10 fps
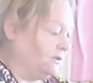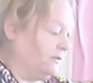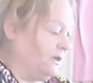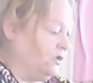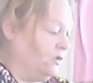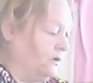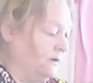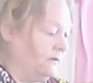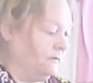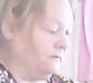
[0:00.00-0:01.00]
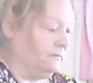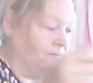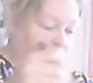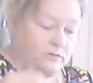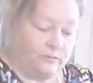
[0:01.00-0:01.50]
so that
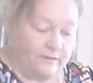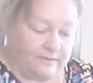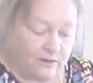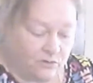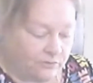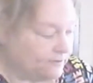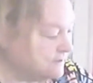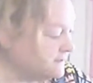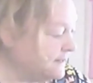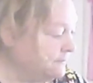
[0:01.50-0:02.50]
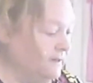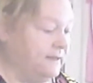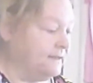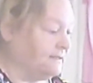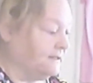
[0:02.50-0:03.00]
they cook the same.
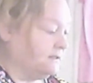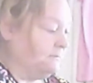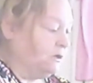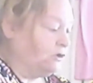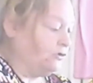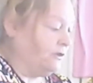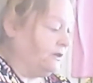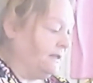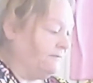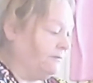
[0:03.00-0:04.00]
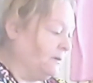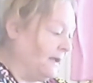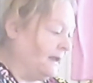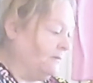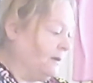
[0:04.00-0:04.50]
It says to make sure that you have them
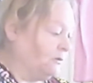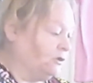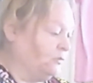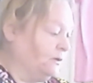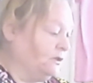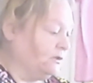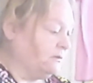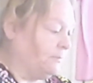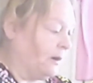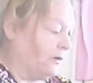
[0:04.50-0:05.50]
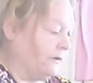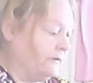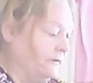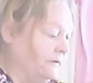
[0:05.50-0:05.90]
kind of about 2 inches apart.